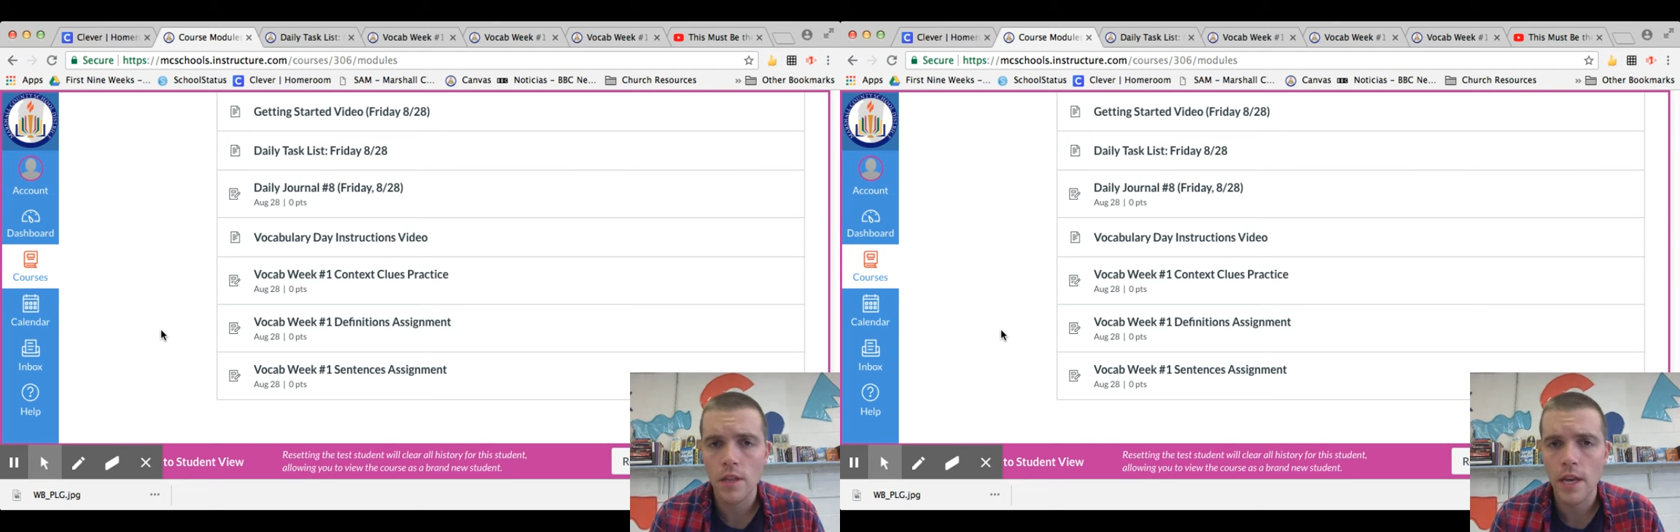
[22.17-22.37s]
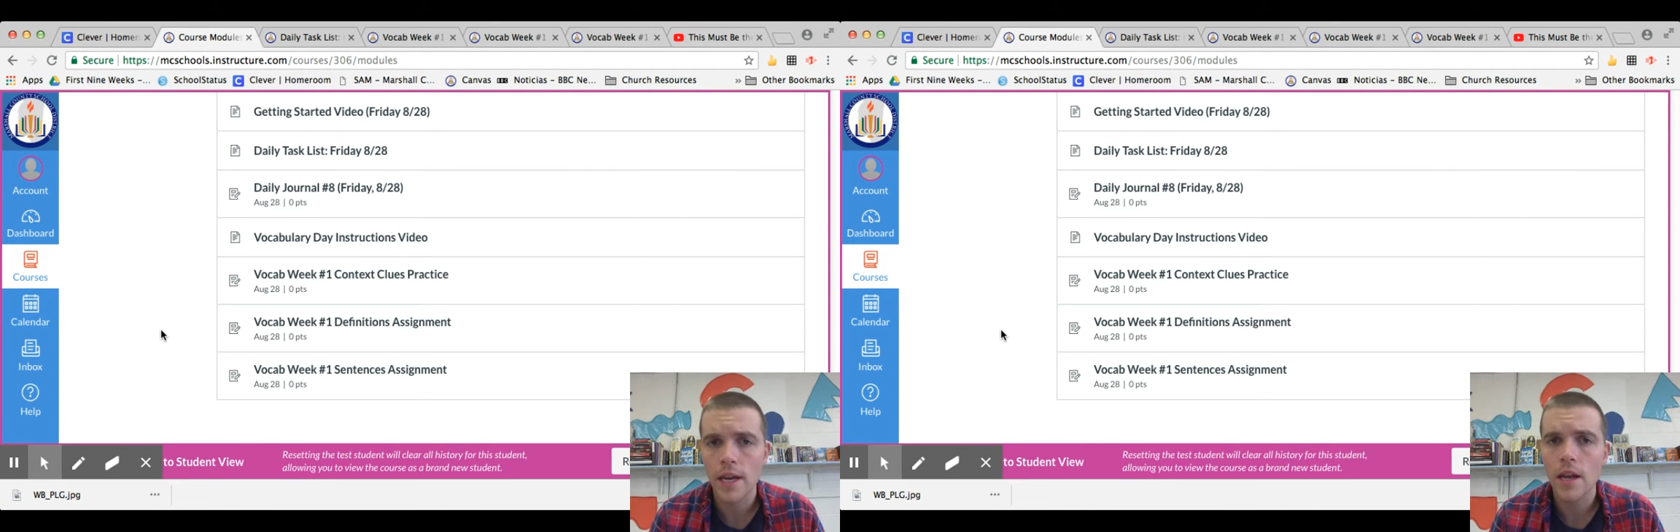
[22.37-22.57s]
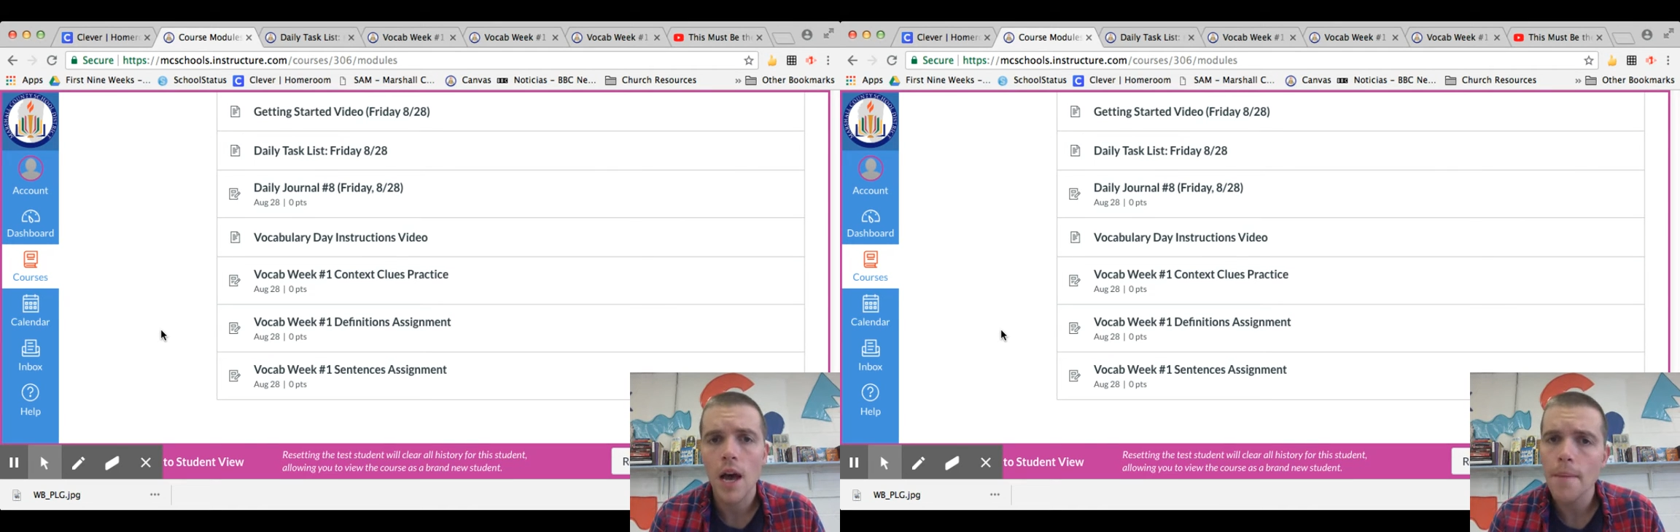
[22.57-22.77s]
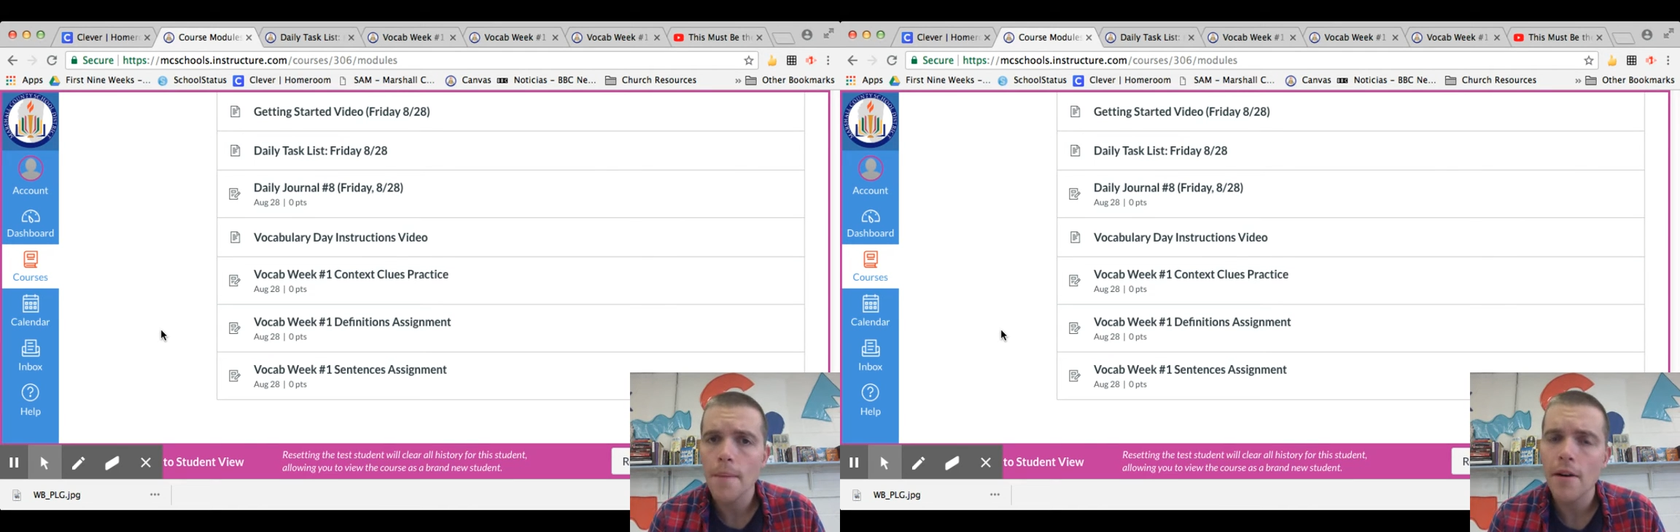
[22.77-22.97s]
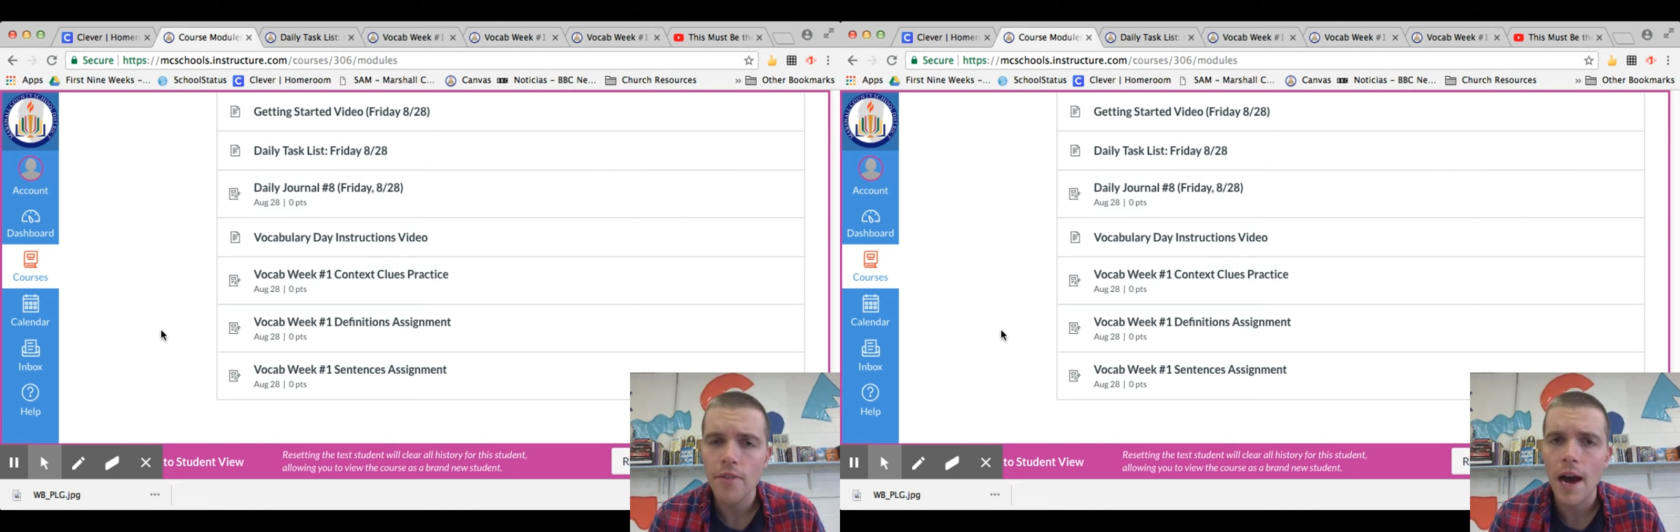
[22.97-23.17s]
than
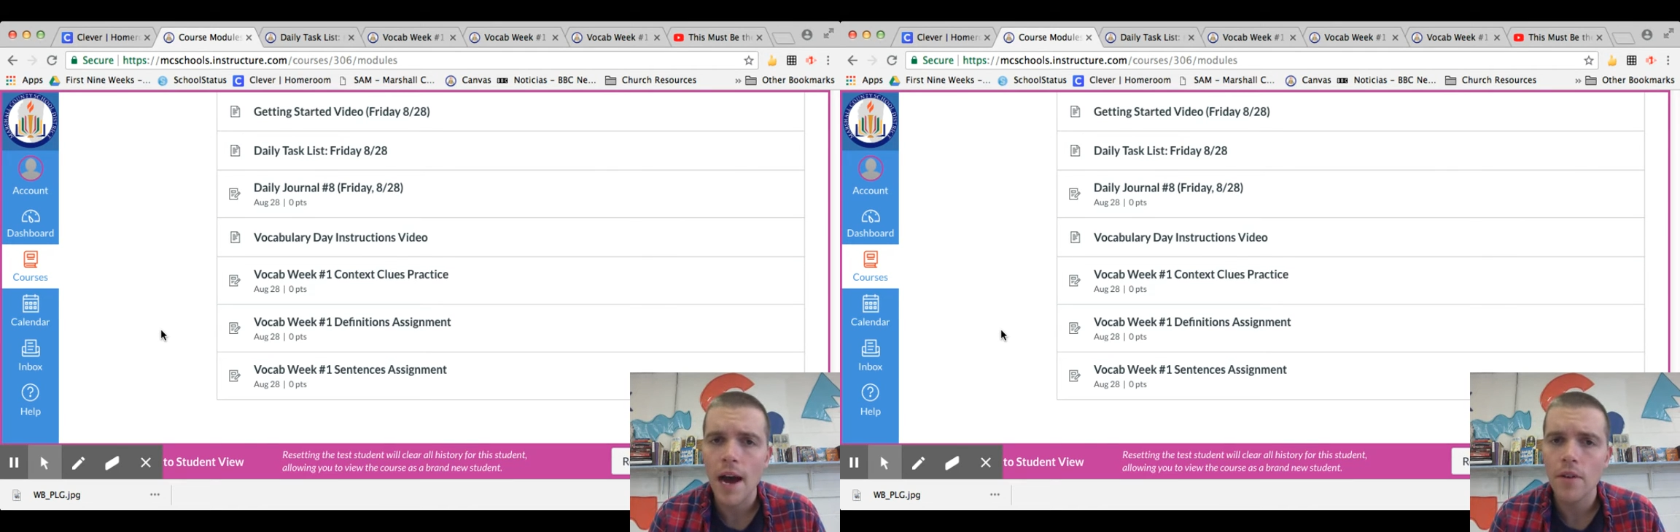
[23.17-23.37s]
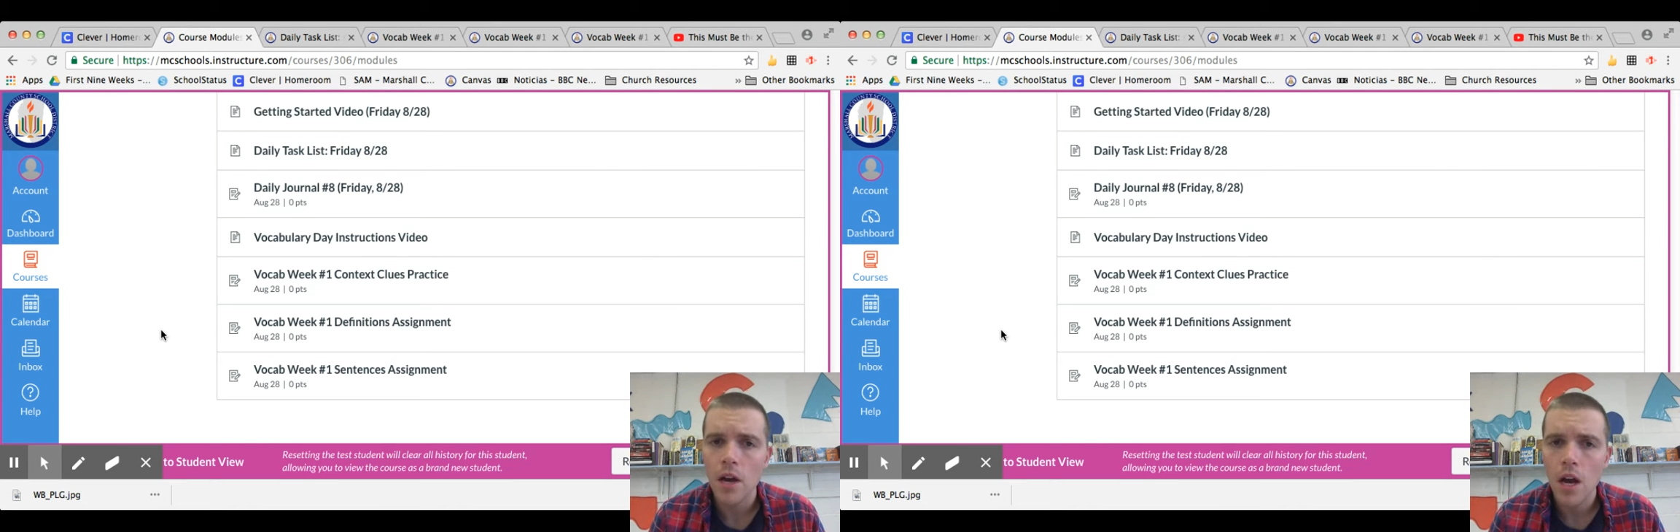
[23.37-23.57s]
about 5